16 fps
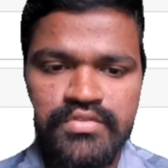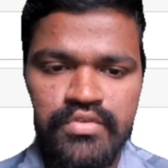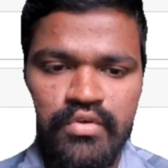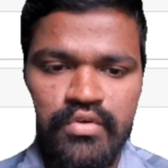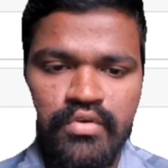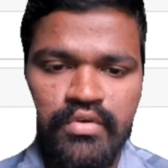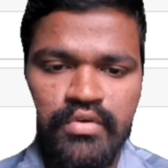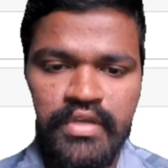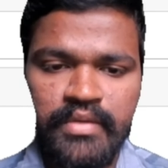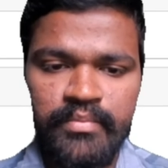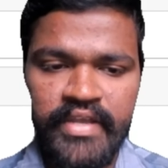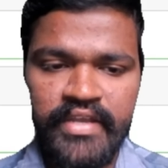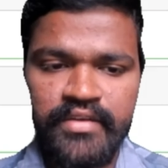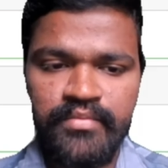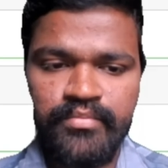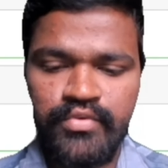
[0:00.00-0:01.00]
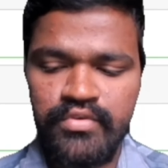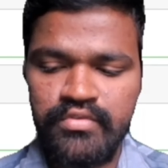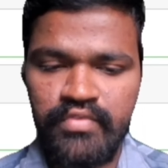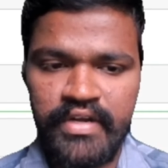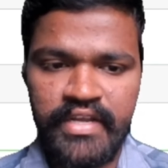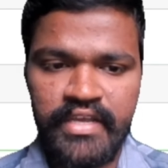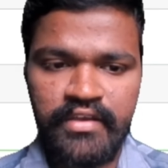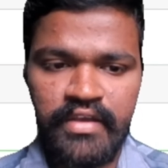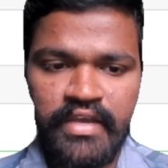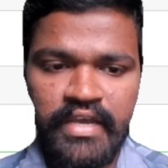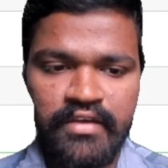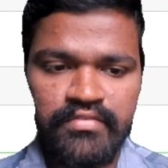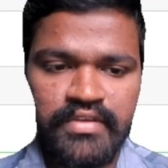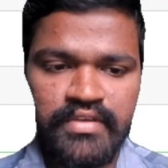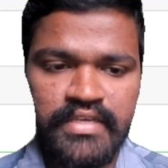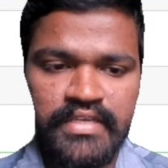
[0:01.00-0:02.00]
So in my input, what I
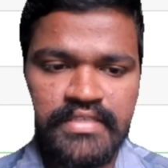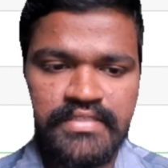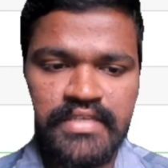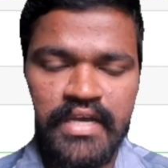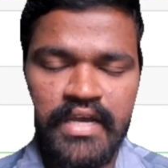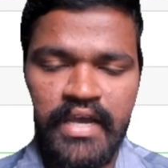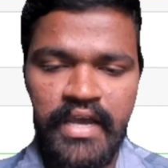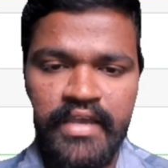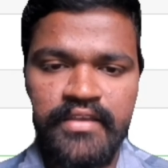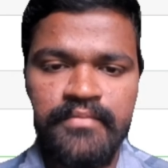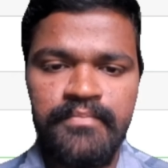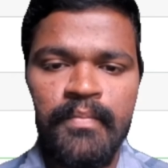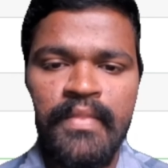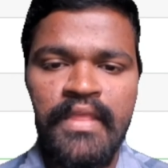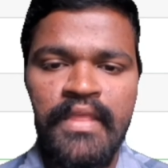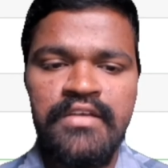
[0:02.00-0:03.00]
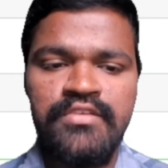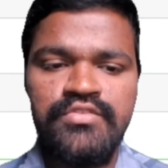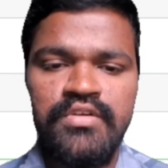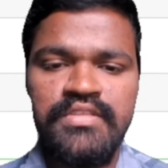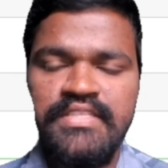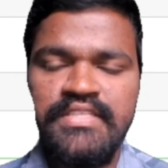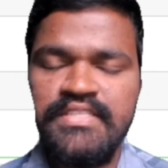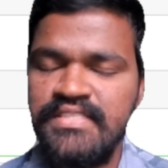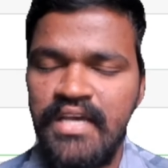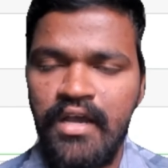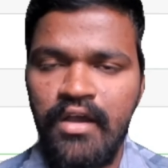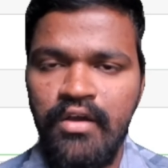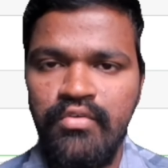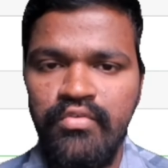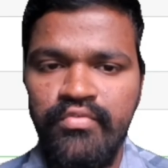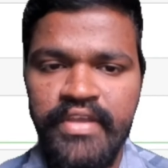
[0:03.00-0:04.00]
have is hi. So this is
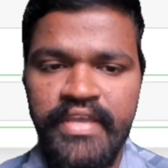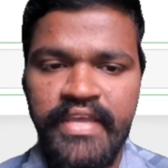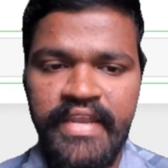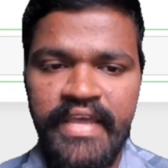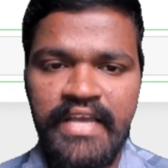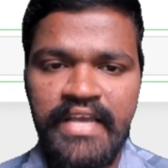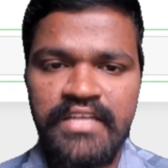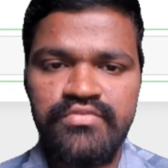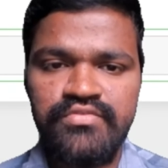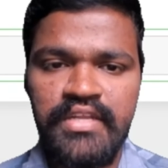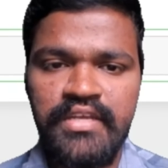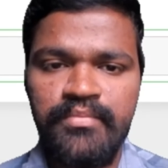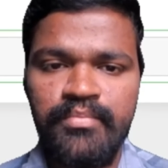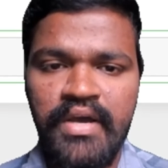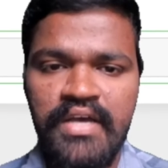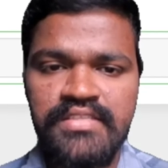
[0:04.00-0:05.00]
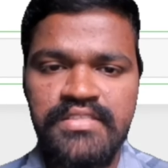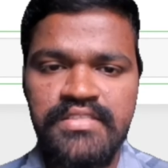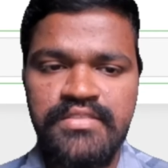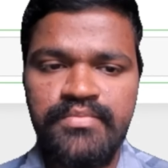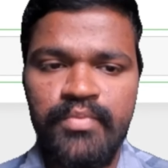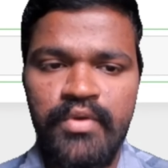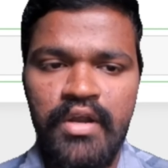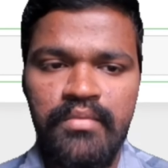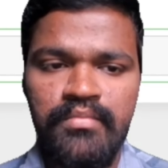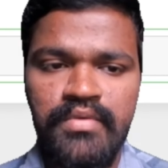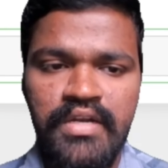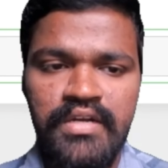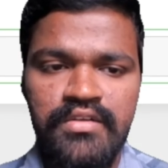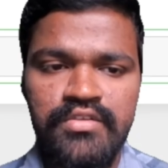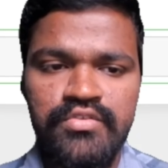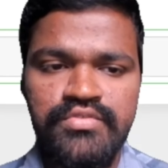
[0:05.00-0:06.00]
how we can actually pass this prompt
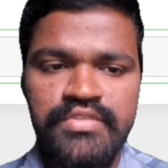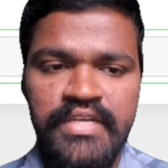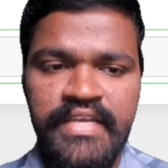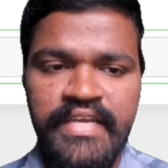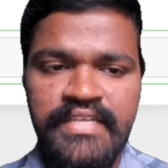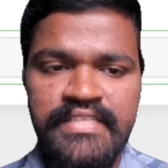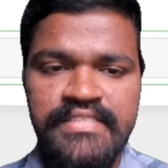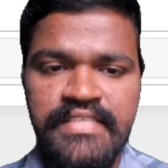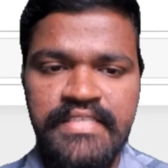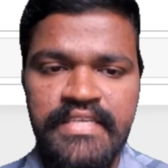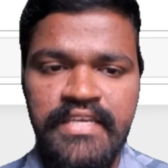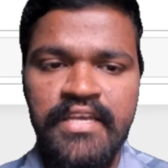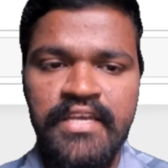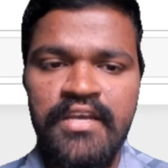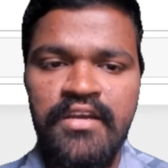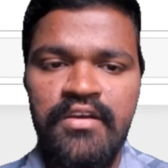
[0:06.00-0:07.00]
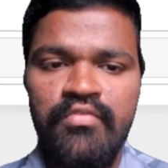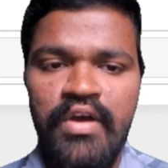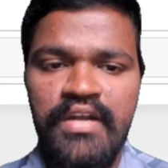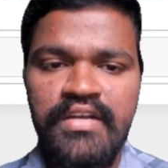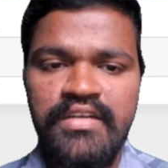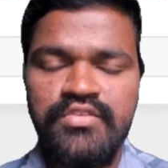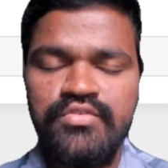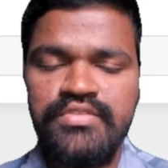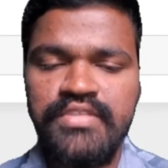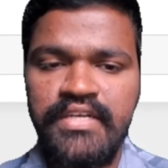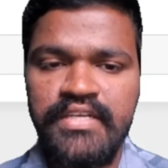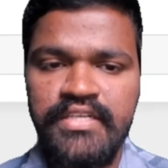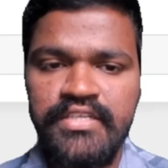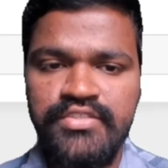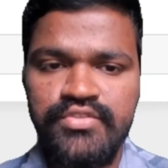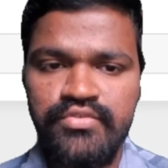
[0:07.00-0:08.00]
and user can see what user
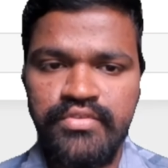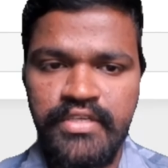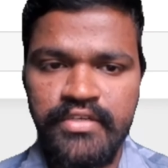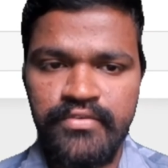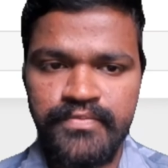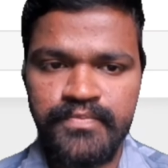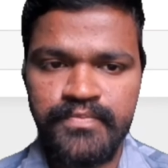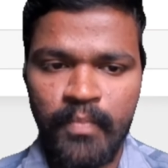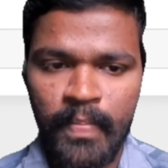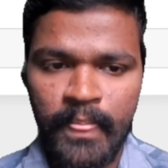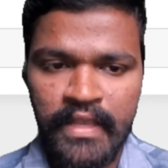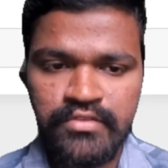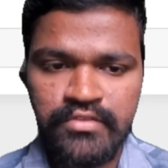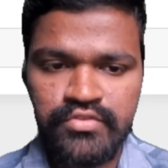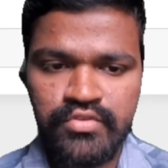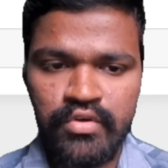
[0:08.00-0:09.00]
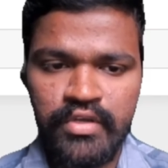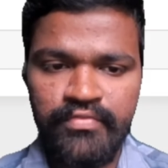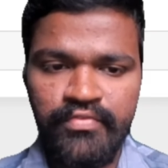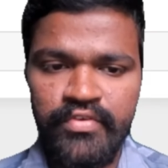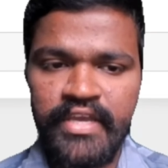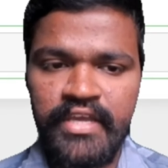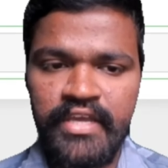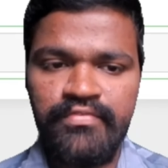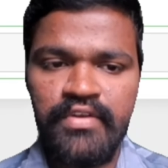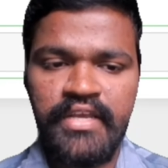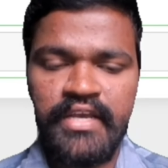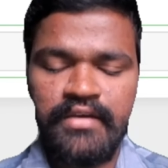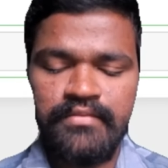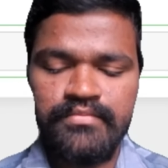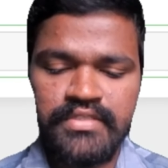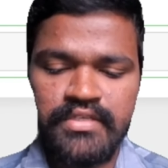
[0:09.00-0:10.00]
needs to give. So if you
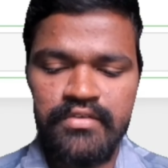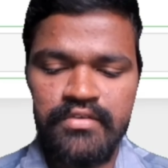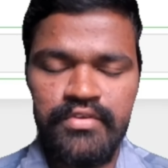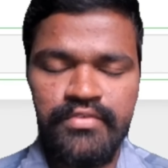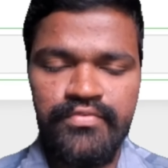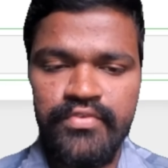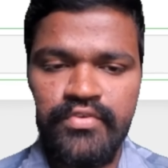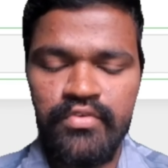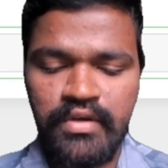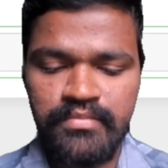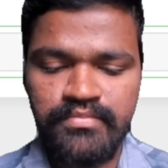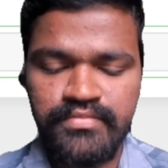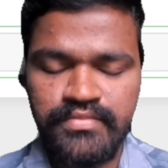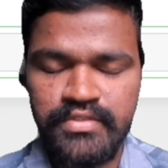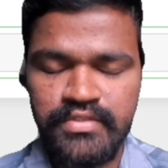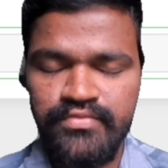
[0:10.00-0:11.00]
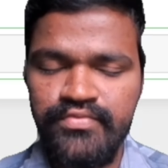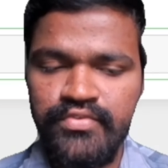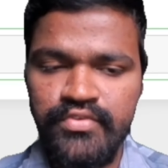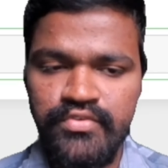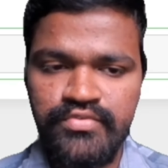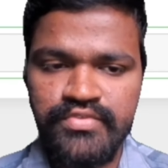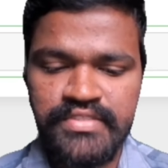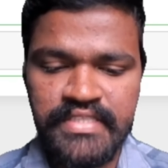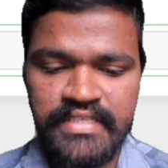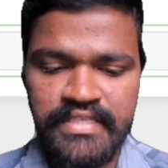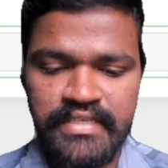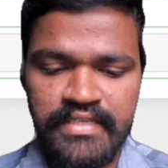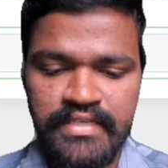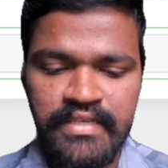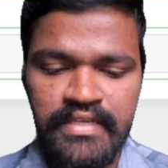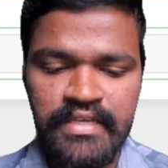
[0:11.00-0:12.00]
carefully observe, if you
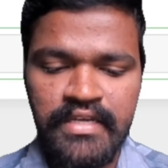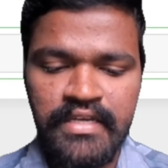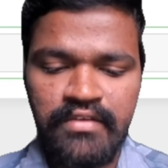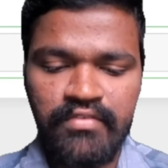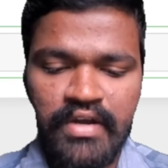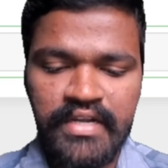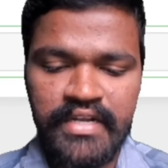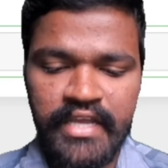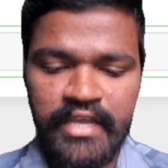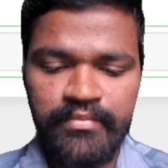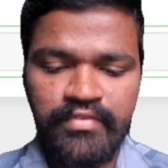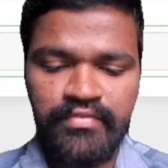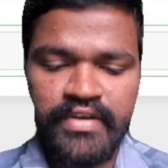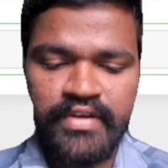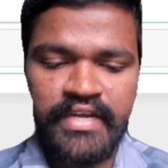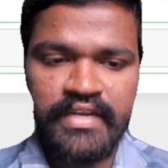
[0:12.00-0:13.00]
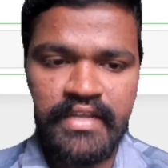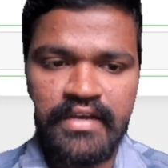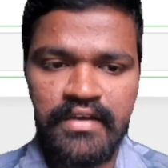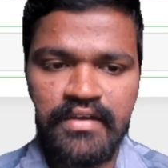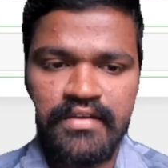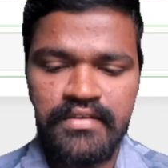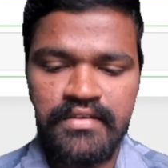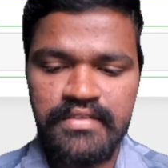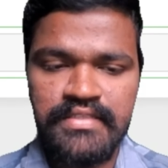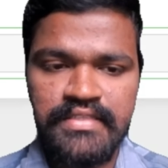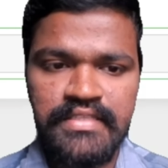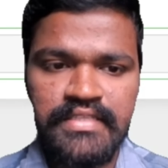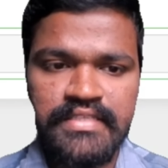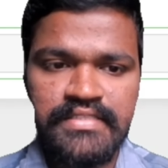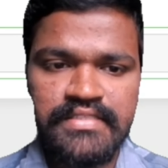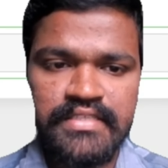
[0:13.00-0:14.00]
see what type of data
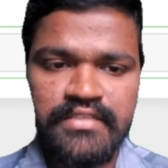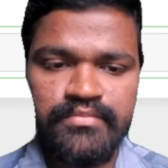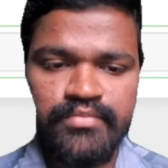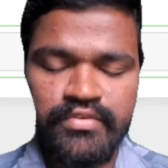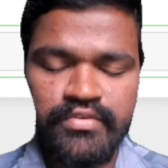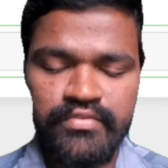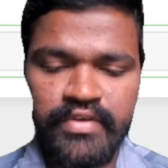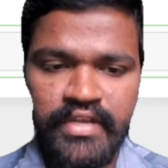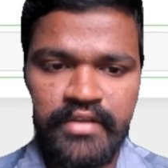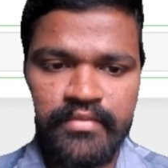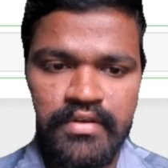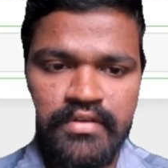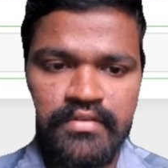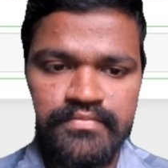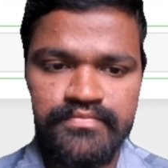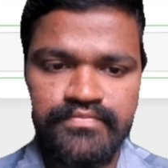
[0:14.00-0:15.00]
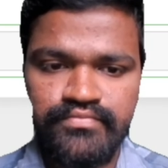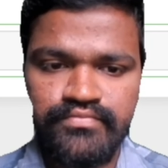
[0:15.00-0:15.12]
in this input variable,